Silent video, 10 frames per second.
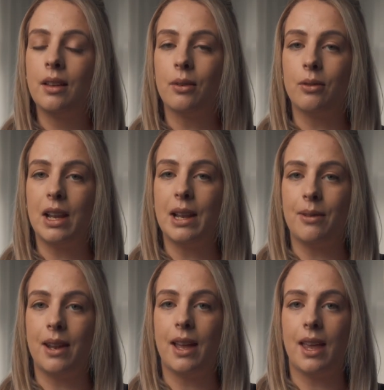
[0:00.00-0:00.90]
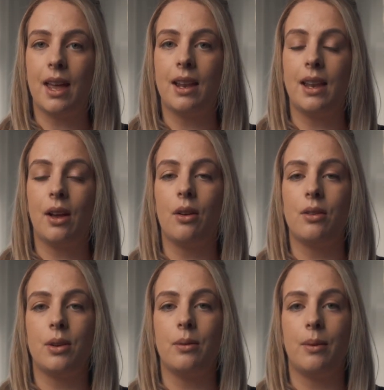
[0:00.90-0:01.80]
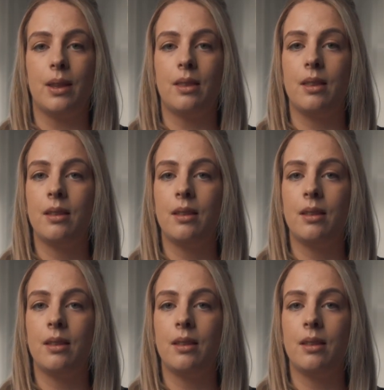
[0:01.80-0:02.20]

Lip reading: reliving it again, and he can't do it with